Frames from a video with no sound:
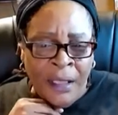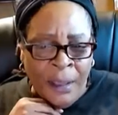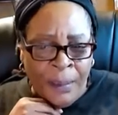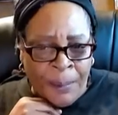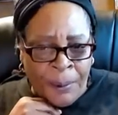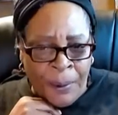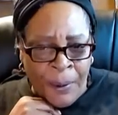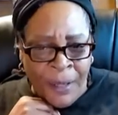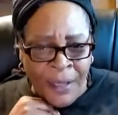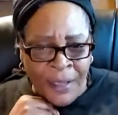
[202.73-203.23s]

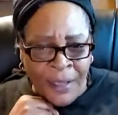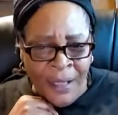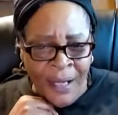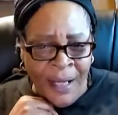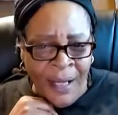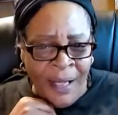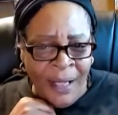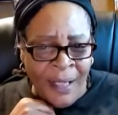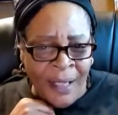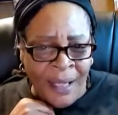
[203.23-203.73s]
The
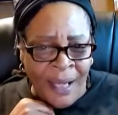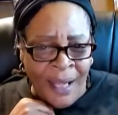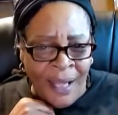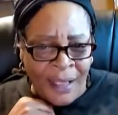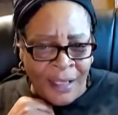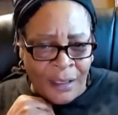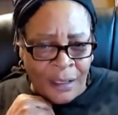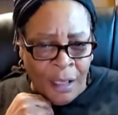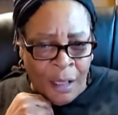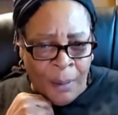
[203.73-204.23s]

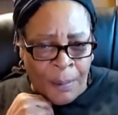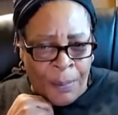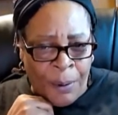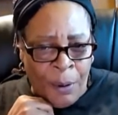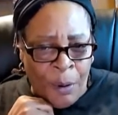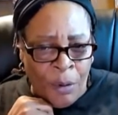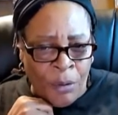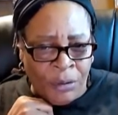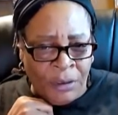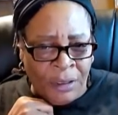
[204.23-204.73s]
president-elect
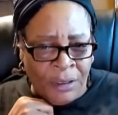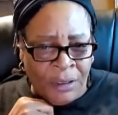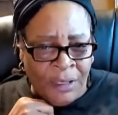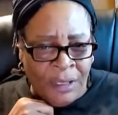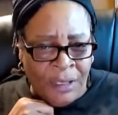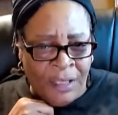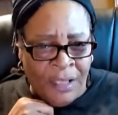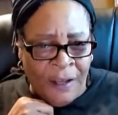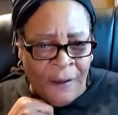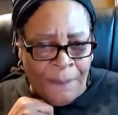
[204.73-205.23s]
opposes
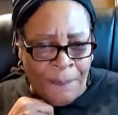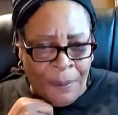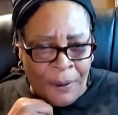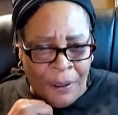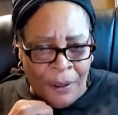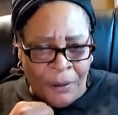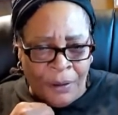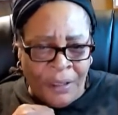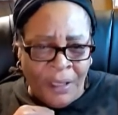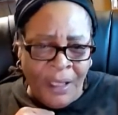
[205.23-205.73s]
the death
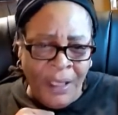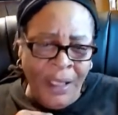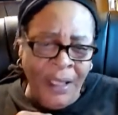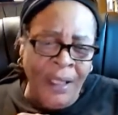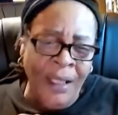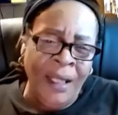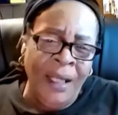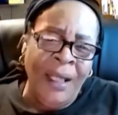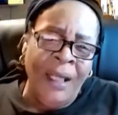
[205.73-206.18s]
penalty